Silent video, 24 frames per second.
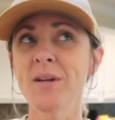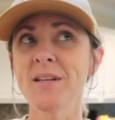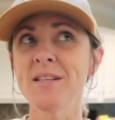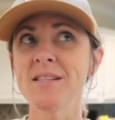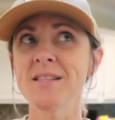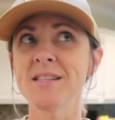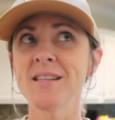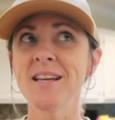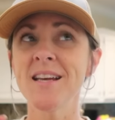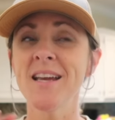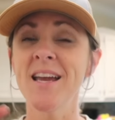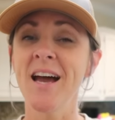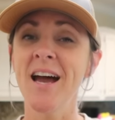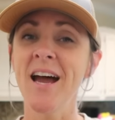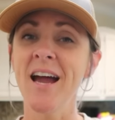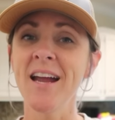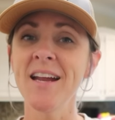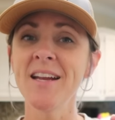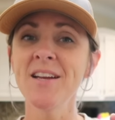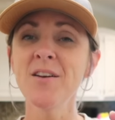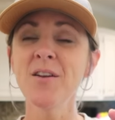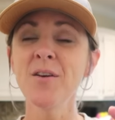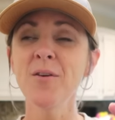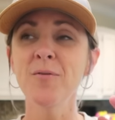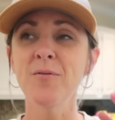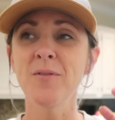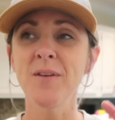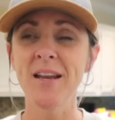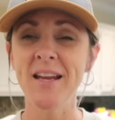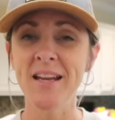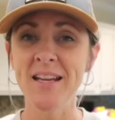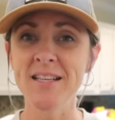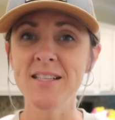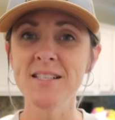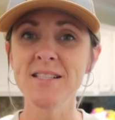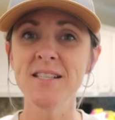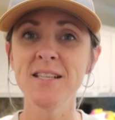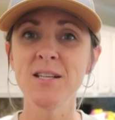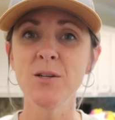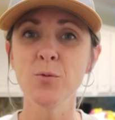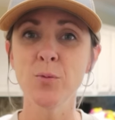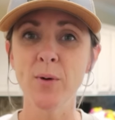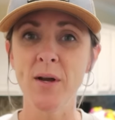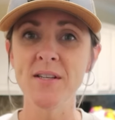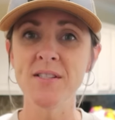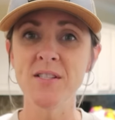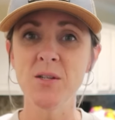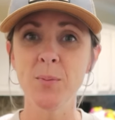it's the kind of easy
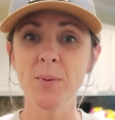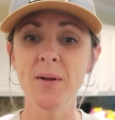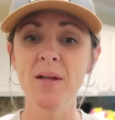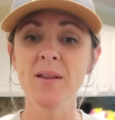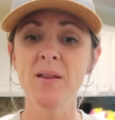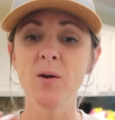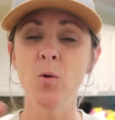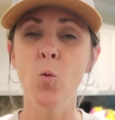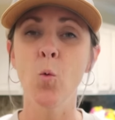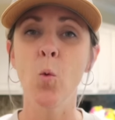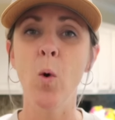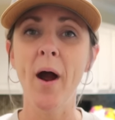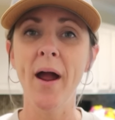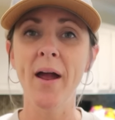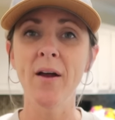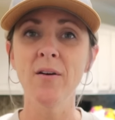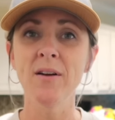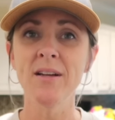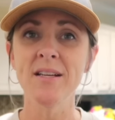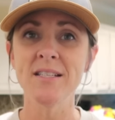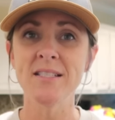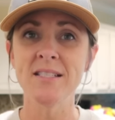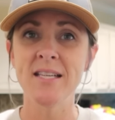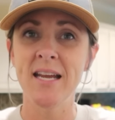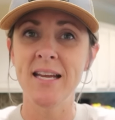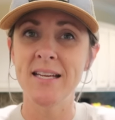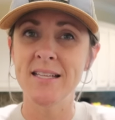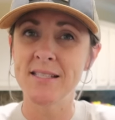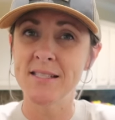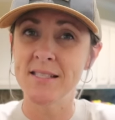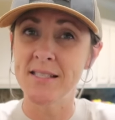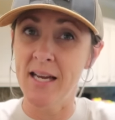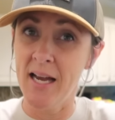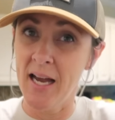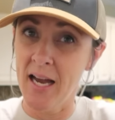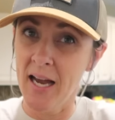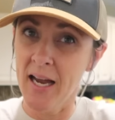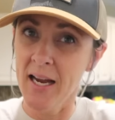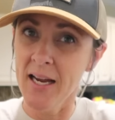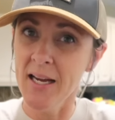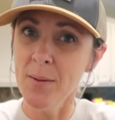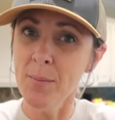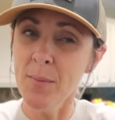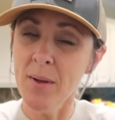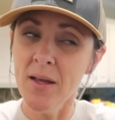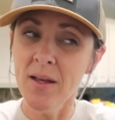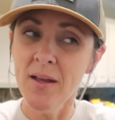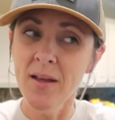recipe that, while it takes
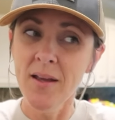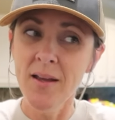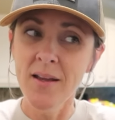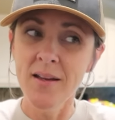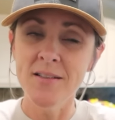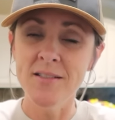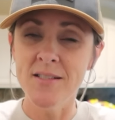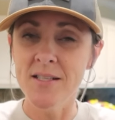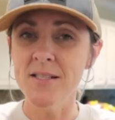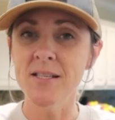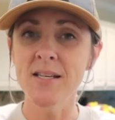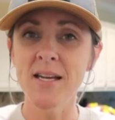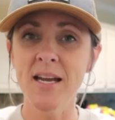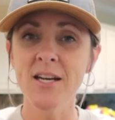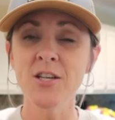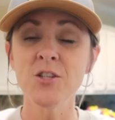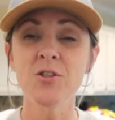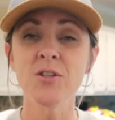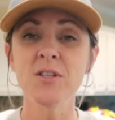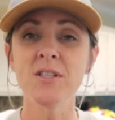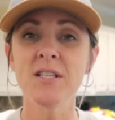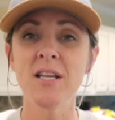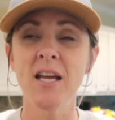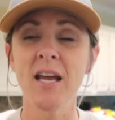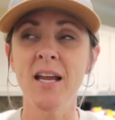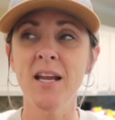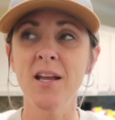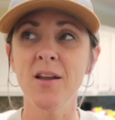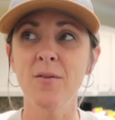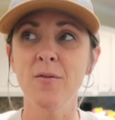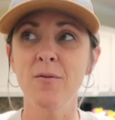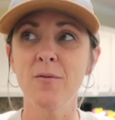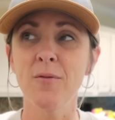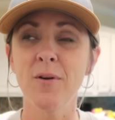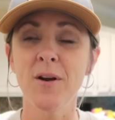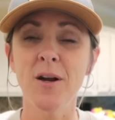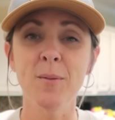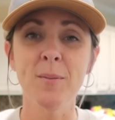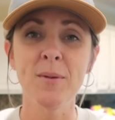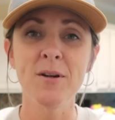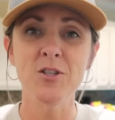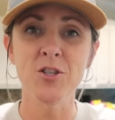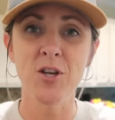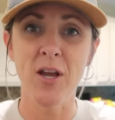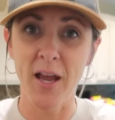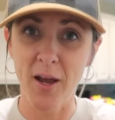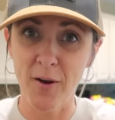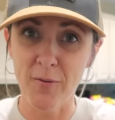time, doesn't actually take very
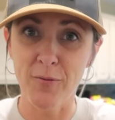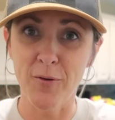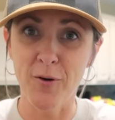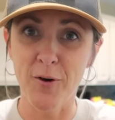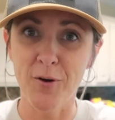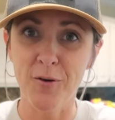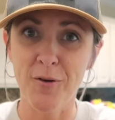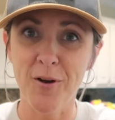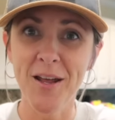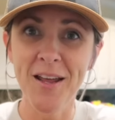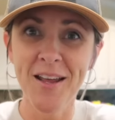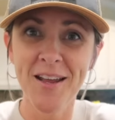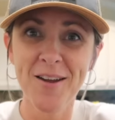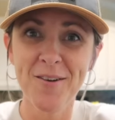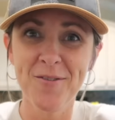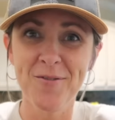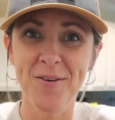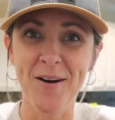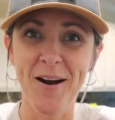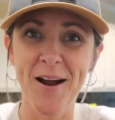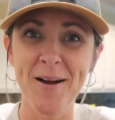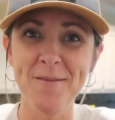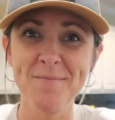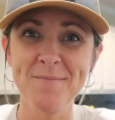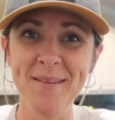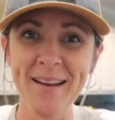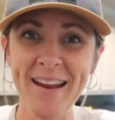much effort from